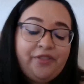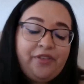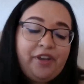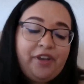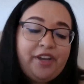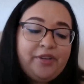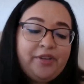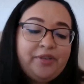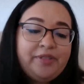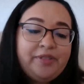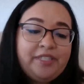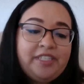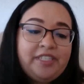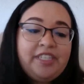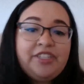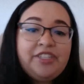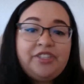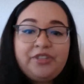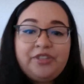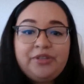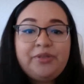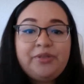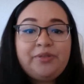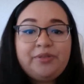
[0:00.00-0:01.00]
friend who was a
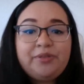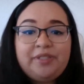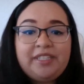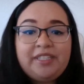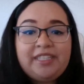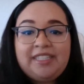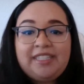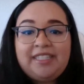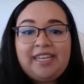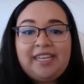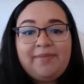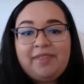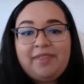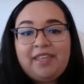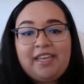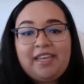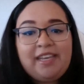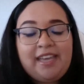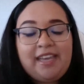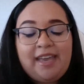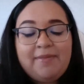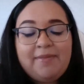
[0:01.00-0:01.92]
teacher who did the same thing,